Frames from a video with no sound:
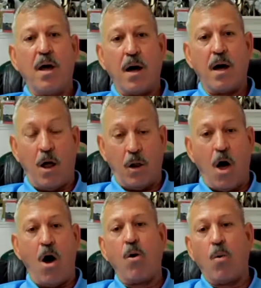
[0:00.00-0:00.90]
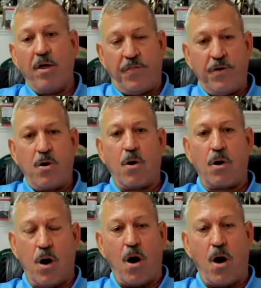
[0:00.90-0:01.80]
along with
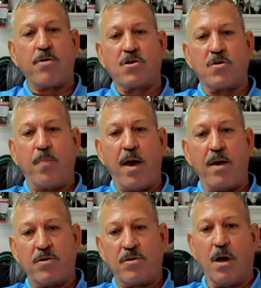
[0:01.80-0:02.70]
your garden space.